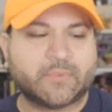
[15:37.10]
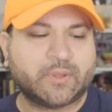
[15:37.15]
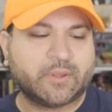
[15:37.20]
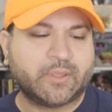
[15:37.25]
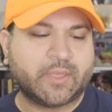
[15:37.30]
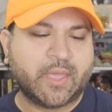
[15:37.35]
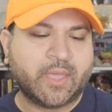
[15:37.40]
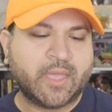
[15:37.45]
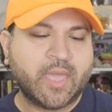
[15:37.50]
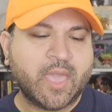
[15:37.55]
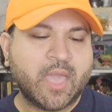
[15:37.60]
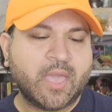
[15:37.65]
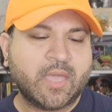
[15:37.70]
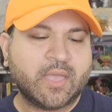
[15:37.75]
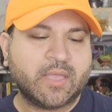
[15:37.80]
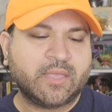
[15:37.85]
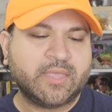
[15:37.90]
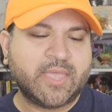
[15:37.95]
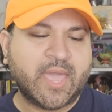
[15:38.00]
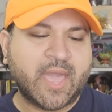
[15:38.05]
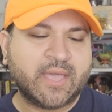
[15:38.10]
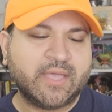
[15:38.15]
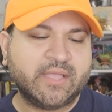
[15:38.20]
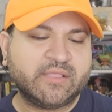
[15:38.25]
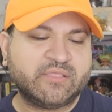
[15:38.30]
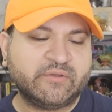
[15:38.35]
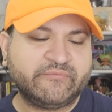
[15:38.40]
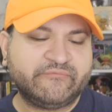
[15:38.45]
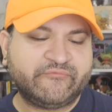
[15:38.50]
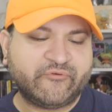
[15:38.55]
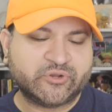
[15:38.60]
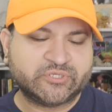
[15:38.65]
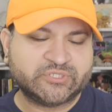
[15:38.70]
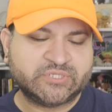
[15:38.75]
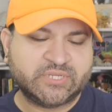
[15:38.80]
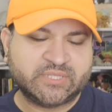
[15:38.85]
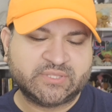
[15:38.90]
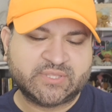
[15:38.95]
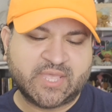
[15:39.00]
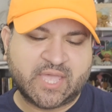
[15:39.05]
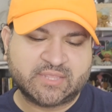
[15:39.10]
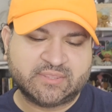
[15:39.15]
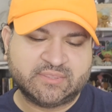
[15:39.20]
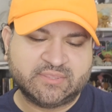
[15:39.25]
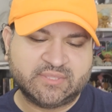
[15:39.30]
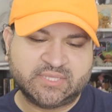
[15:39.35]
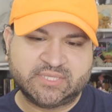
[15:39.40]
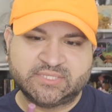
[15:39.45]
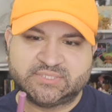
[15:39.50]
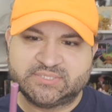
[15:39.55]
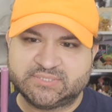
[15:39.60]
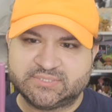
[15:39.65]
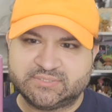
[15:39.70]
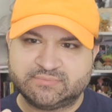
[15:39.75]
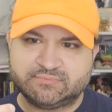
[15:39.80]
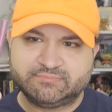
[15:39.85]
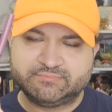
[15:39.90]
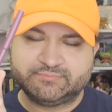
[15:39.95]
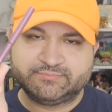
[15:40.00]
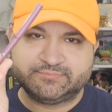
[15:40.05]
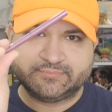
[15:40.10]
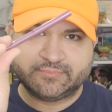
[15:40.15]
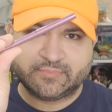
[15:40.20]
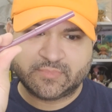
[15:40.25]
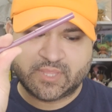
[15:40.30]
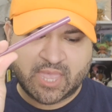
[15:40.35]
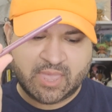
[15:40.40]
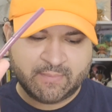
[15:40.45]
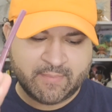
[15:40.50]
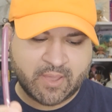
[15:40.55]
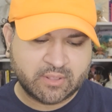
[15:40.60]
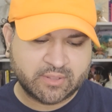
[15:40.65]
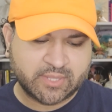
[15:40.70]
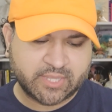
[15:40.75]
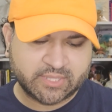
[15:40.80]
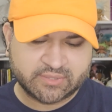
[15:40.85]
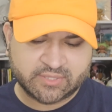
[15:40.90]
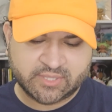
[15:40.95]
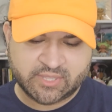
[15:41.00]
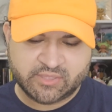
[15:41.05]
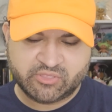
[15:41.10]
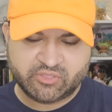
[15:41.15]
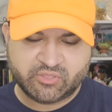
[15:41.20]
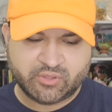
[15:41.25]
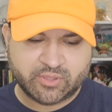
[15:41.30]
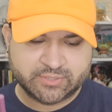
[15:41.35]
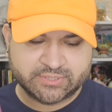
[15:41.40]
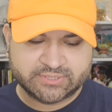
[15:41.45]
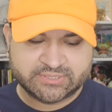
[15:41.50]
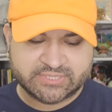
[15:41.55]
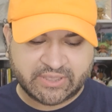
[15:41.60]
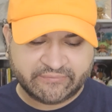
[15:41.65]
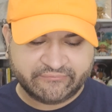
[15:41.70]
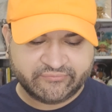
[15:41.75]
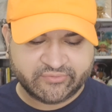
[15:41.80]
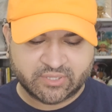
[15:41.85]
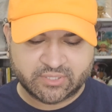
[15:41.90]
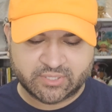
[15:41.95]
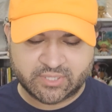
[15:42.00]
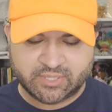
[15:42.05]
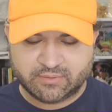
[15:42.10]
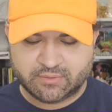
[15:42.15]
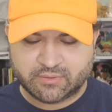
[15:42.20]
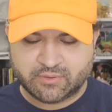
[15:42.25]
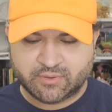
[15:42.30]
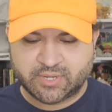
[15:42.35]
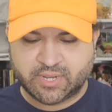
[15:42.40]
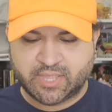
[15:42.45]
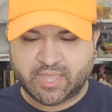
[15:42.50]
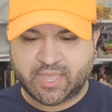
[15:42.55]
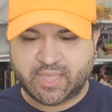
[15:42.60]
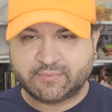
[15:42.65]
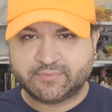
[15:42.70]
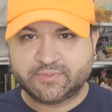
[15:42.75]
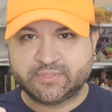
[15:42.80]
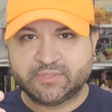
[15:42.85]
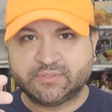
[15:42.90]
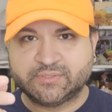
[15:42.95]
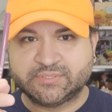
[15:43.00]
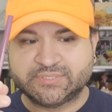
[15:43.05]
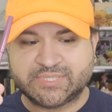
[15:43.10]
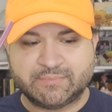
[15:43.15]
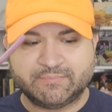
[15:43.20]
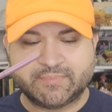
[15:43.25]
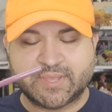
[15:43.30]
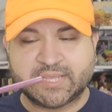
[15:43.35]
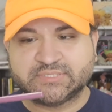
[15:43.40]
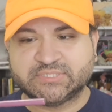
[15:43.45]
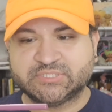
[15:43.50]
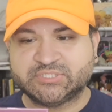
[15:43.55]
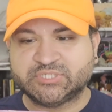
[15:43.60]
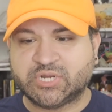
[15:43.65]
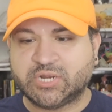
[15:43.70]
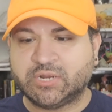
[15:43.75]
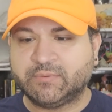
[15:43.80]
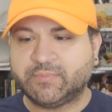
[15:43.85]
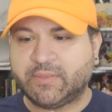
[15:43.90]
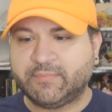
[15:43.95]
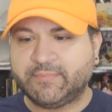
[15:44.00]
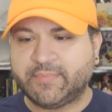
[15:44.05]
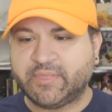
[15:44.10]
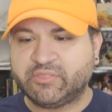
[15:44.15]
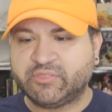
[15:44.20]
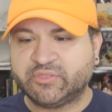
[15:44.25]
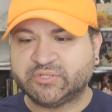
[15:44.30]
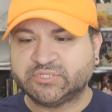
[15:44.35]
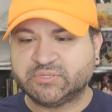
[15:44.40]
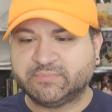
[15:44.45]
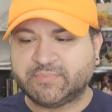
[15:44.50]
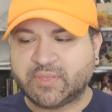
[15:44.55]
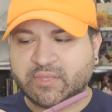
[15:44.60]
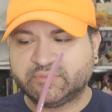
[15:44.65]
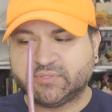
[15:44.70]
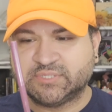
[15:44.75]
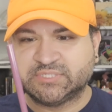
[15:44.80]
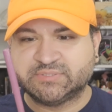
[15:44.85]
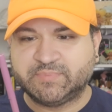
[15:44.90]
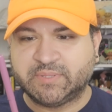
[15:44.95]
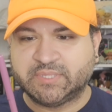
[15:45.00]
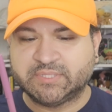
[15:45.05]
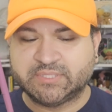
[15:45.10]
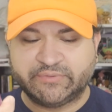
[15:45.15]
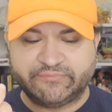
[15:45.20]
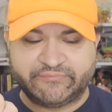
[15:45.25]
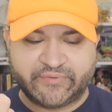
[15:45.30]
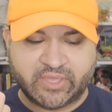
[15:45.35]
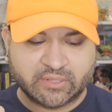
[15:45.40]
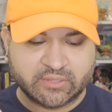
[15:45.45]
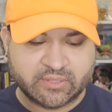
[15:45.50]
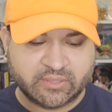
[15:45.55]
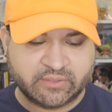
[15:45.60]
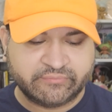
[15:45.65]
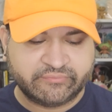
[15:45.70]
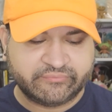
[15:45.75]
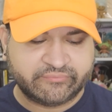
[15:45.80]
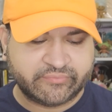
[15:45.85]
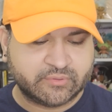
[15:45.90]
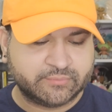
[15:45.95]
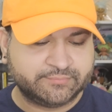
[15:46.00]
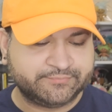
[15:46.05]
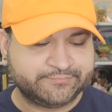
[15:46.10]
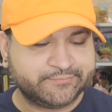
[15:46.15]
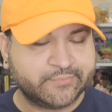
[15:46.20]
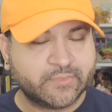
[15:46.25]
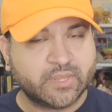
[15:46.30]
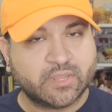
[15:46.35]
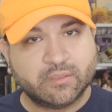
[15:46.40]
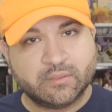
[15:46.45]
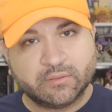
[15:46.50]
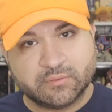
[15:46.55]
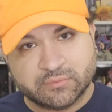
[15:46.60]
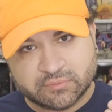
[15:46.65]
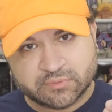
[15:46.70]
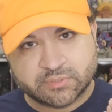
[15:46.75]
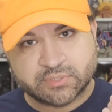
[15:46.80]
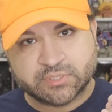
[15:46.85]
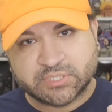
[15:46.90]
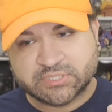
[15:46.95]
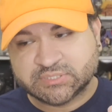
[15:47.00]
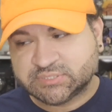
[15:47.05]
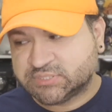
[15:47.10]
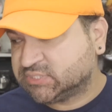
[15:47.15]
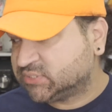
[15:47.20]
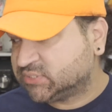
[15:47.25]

Okay, yeah, it's unfortunate that this came out like this, so I'm definitely going to have to send BoxyCharm a message about this being defective. At least